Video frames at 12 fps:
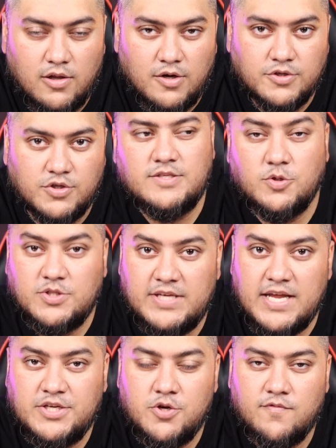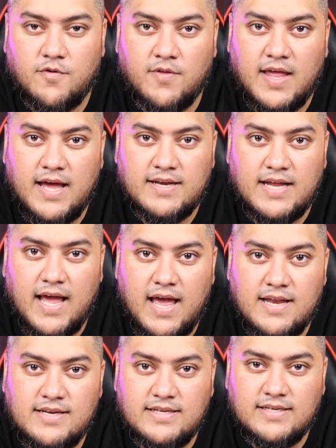launch. So stay tuned for that.
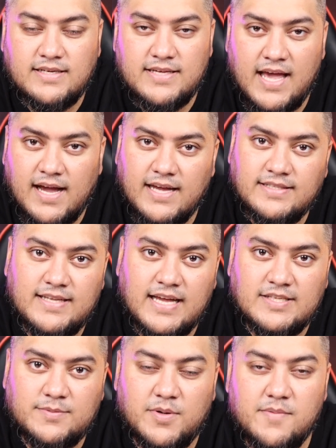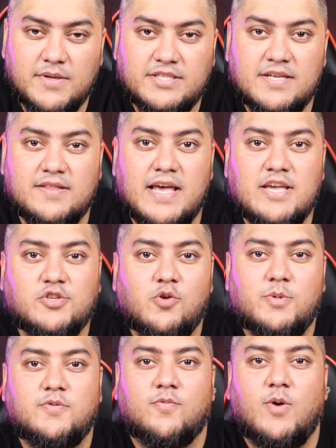And yeah, guys, that's pretty much it. Thank you so
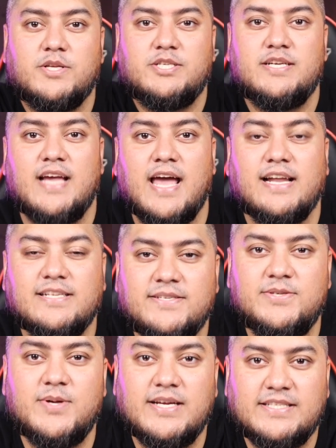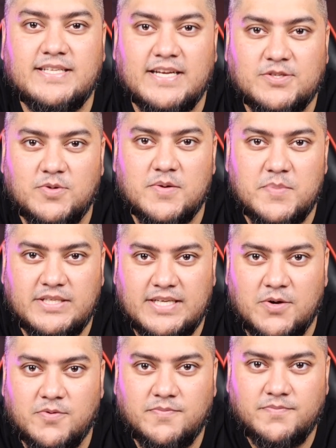much for watching, and I'll see you guys in the next one. Peace out.